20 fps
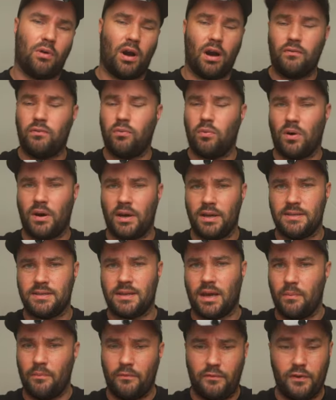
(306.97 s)
Otherwise,
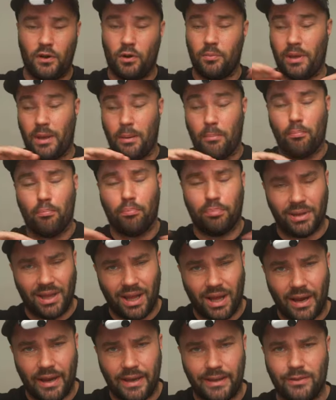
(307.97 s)
I'm filming
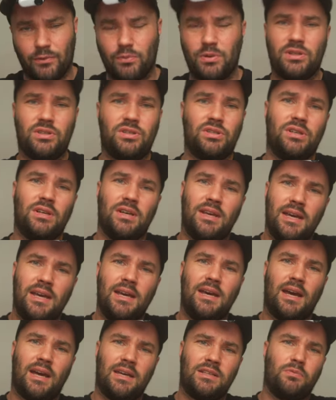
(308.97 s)
blind, which
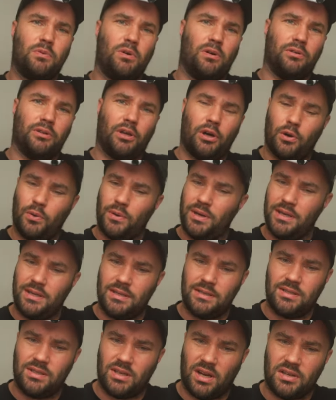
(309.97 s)
as we all know,
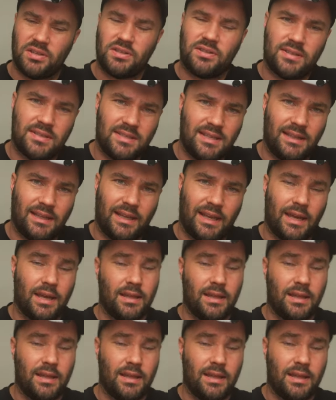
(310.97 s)
is just silly.